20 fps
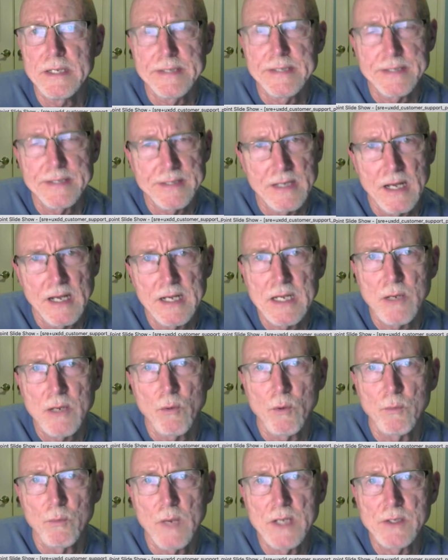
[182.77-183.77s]
does not
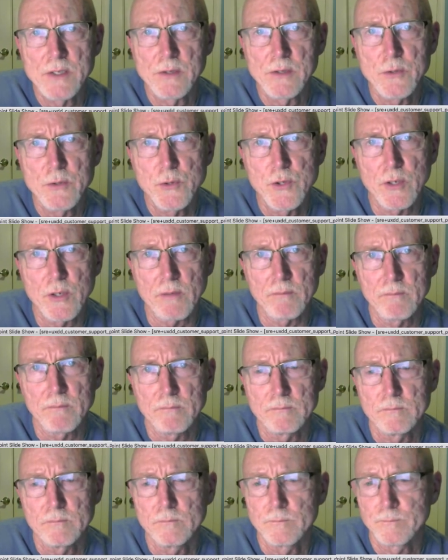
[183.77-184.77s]
equal resolution.
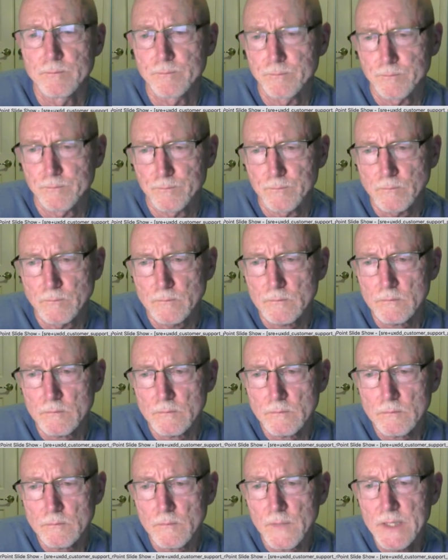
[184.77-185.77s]

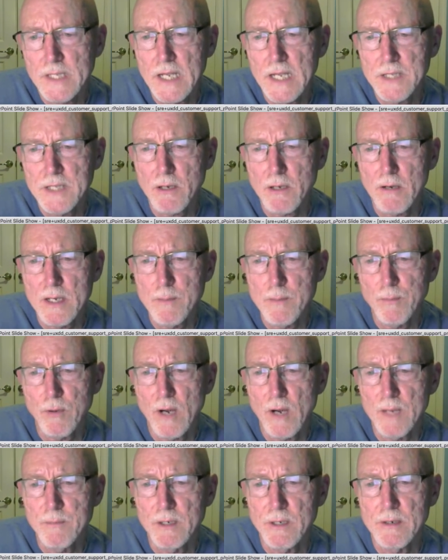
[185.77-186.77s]
The SRE
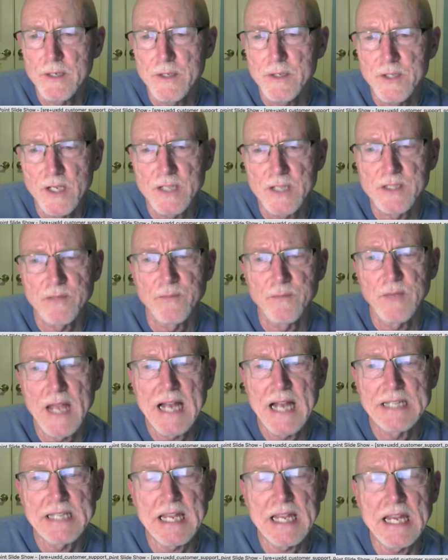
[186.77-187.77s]
primary does in
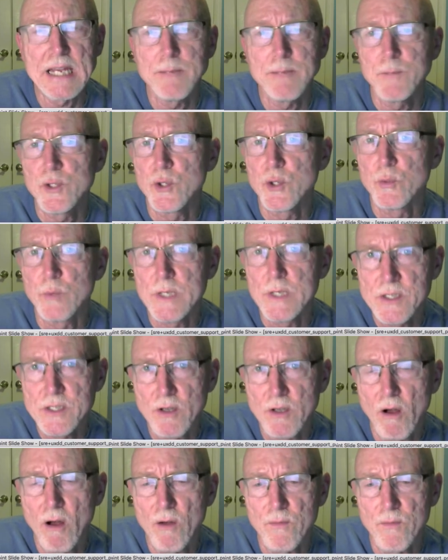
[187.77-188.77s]
fact aim to
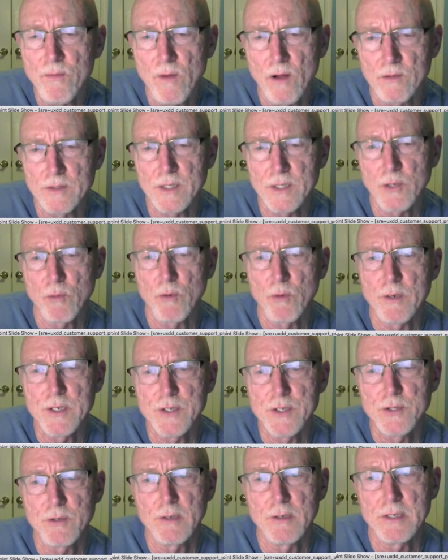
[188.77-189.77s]
resolve all
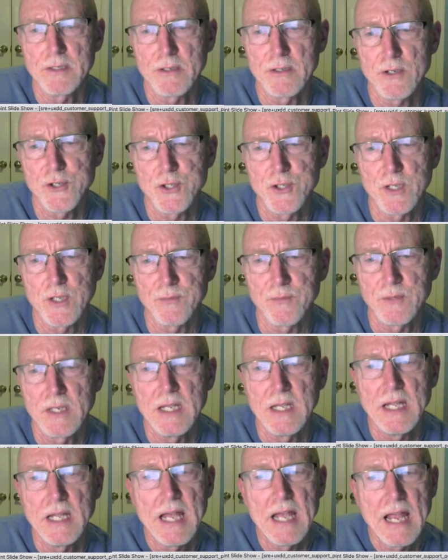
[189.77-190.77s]
inquiries during their shift.
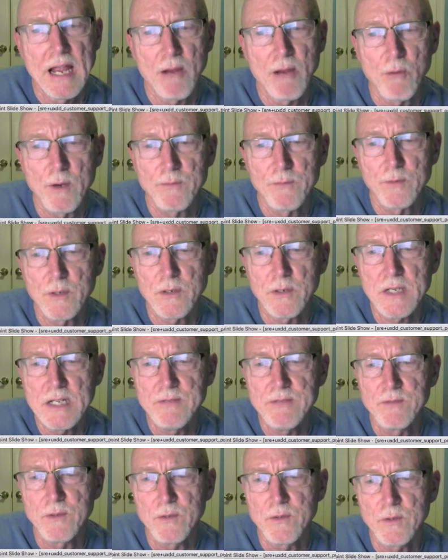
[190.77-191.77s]
However,
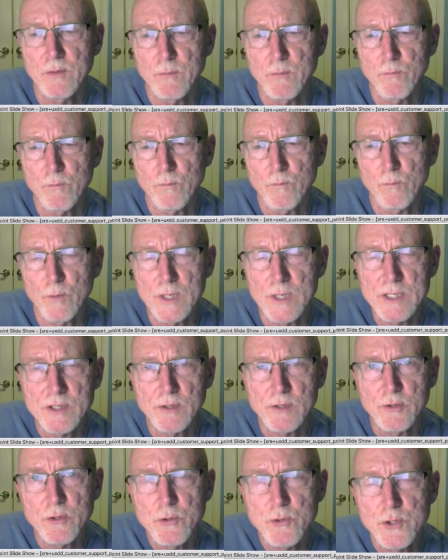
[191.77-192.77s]
even
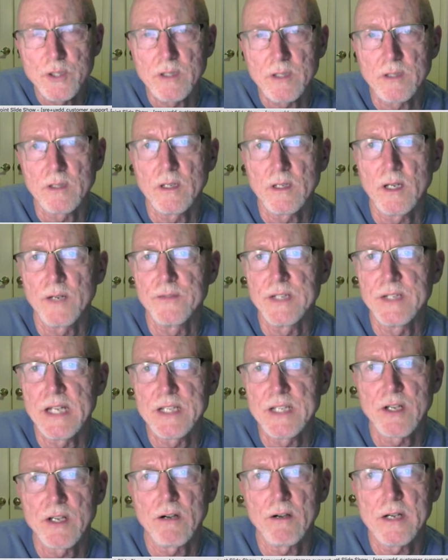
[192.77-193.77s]
resolution of an
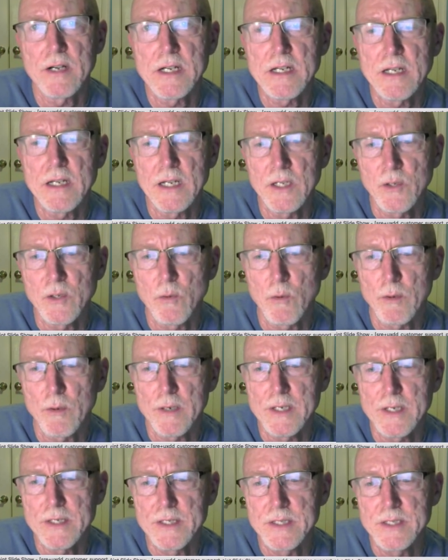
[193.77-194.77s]
SRE
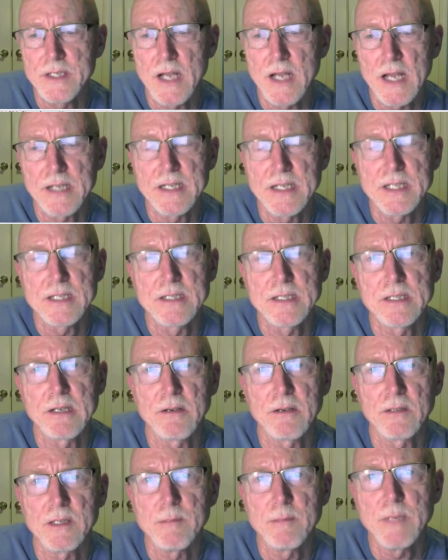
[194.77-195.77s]
inquiry does not
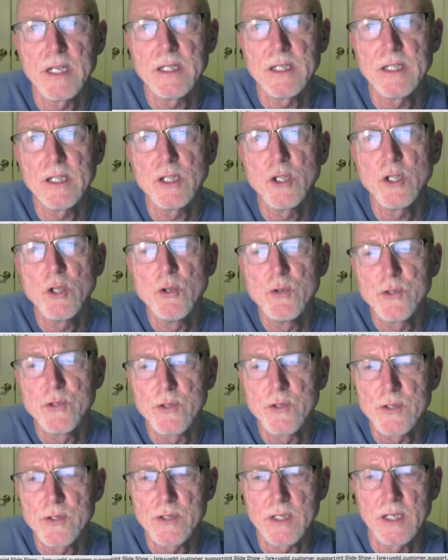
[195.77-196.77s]
necessarily mean the
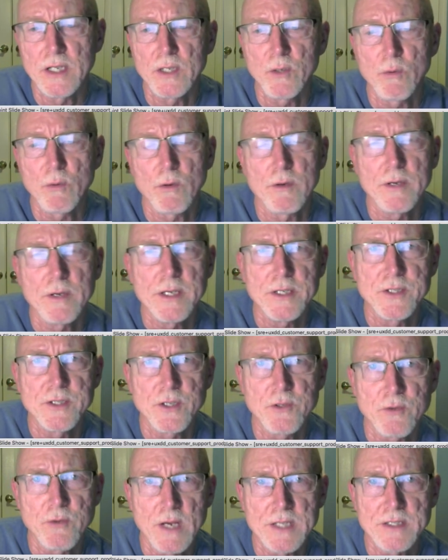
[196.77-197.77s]
user's inquiry is
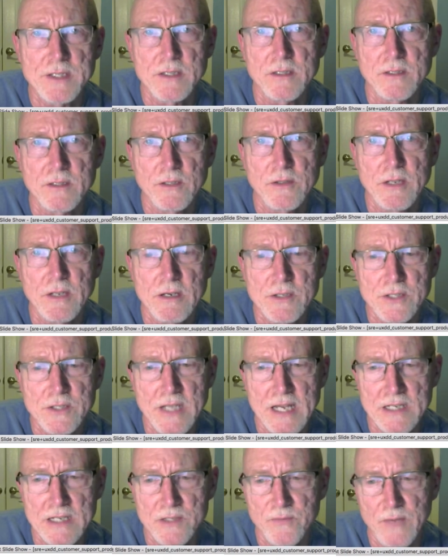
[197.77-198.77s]
addressed to their
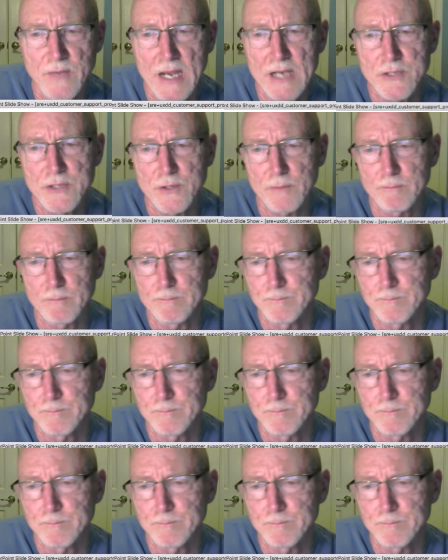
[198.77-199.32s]
satisfaction.